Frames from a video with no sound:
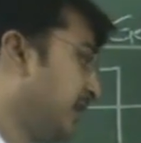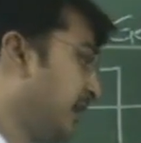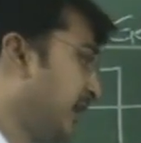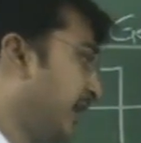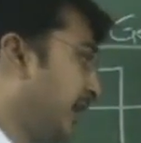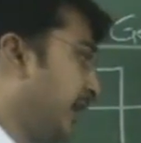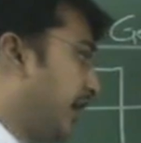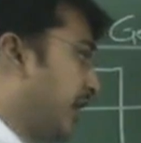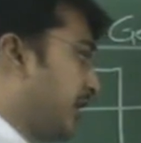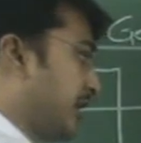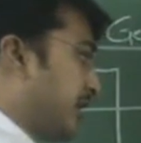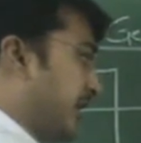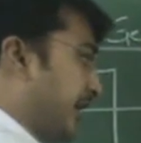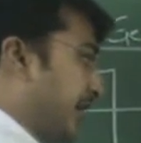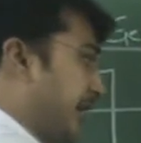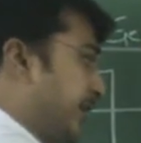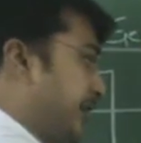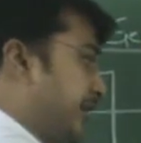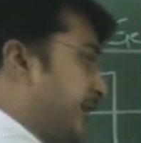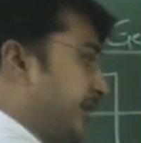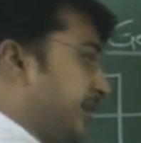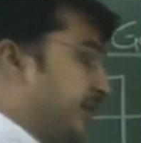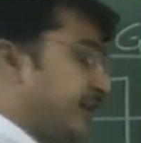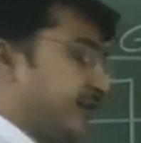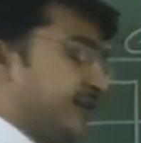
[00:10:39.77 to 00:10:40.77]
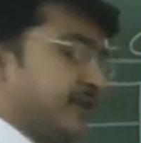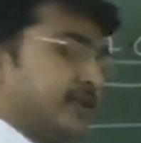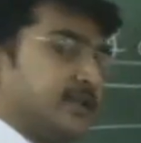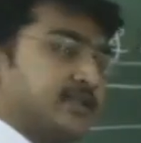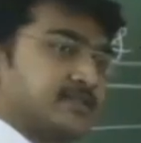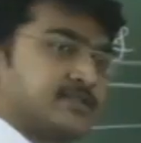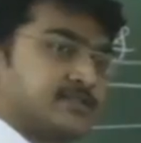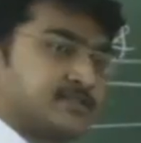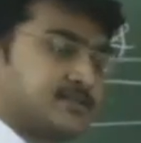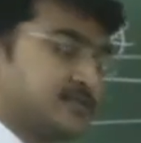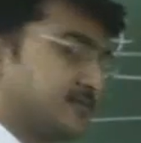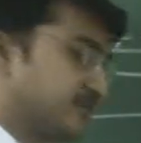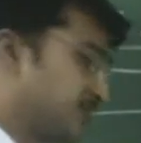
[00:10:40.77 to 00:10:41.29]
At 90
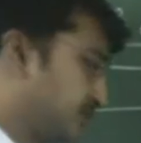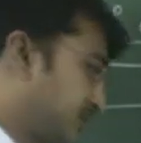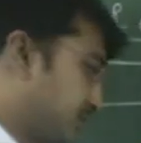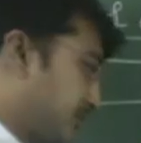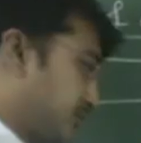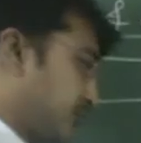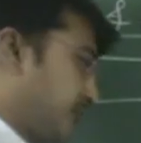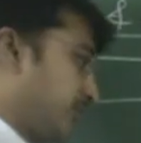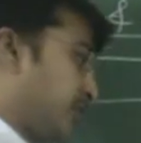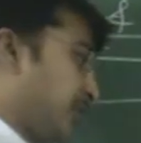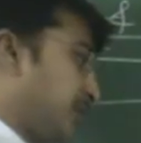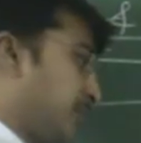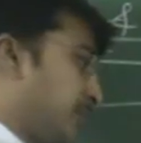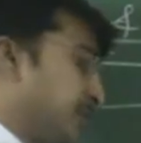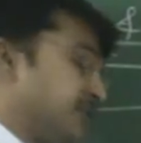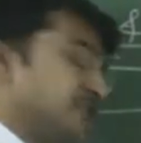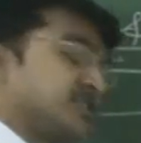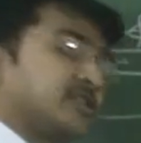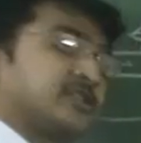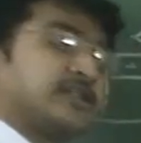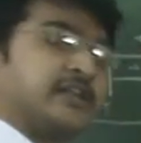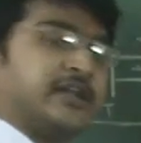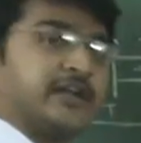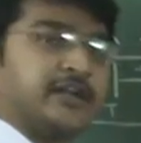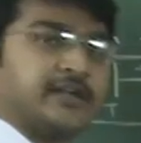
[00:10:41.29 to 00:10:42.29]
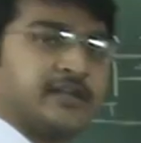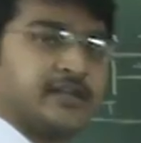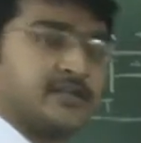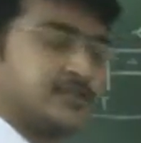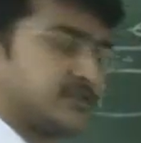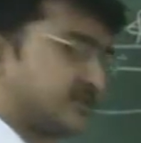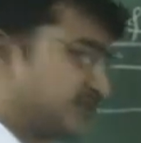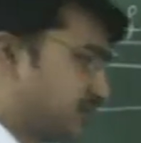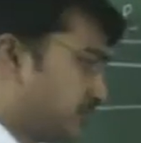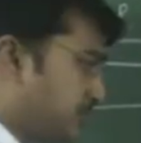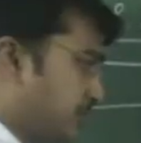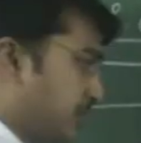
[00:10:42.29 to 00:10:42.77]
degrees, we are measuring the intensity.